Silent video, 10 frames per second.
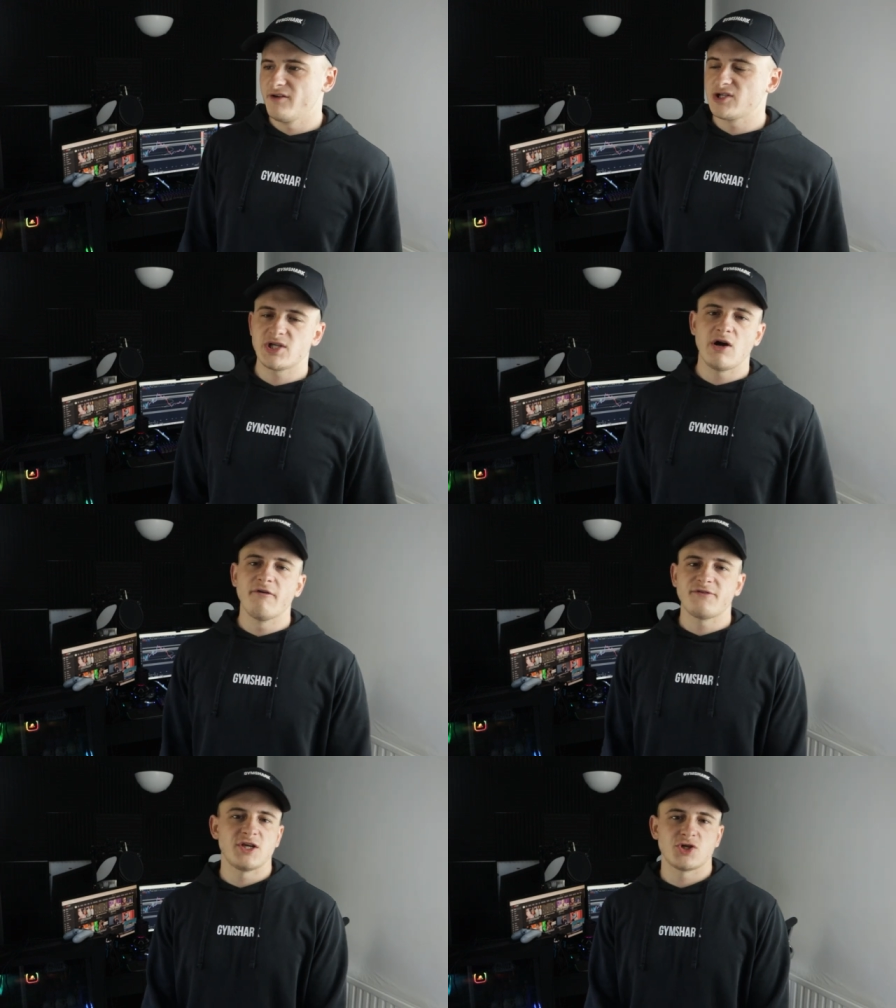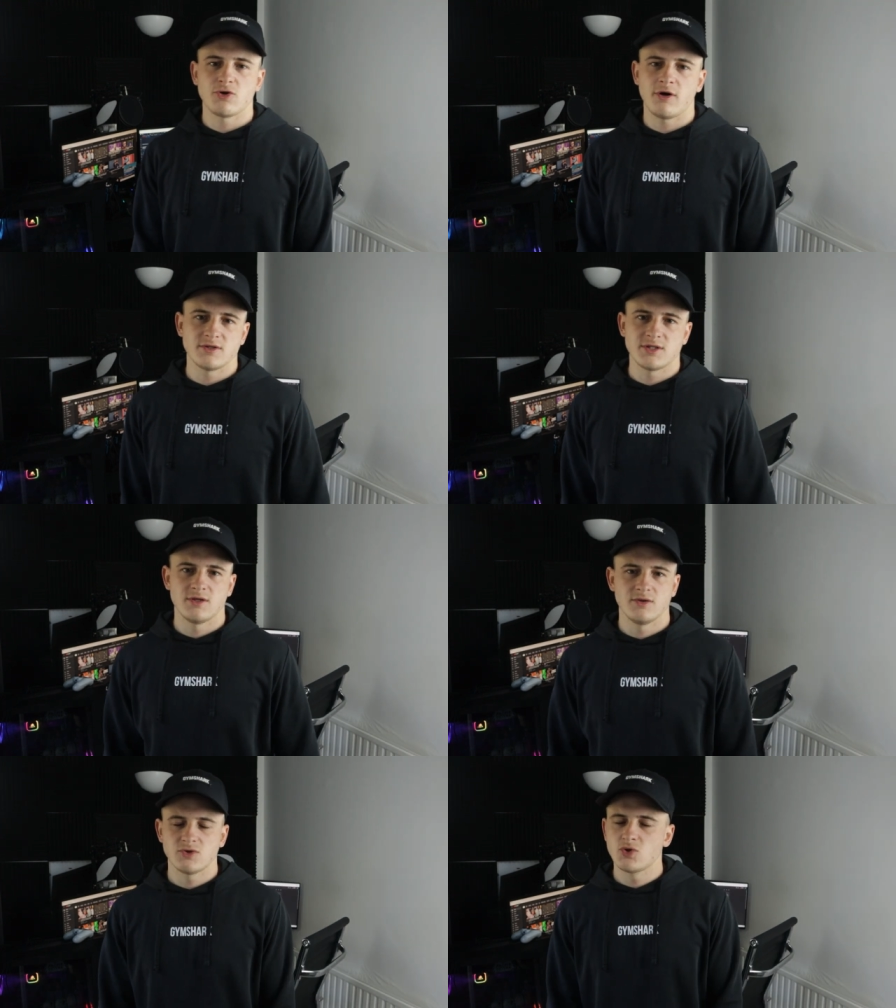self-destruct
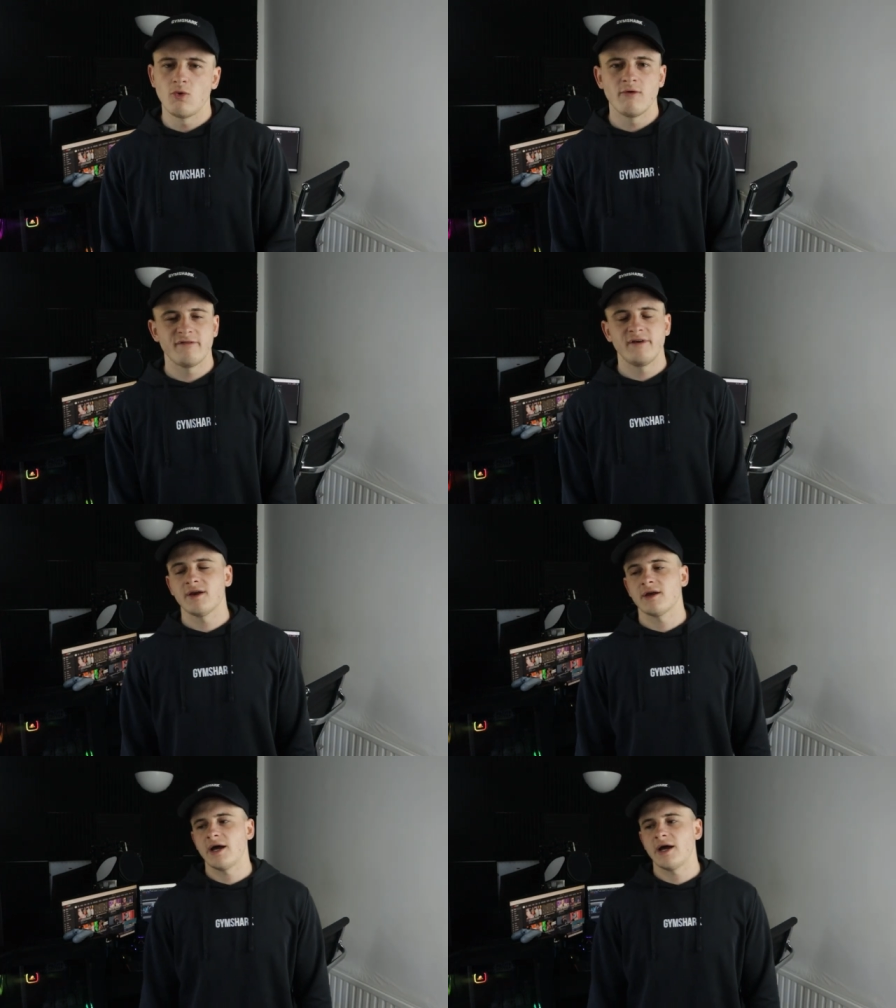sort of thing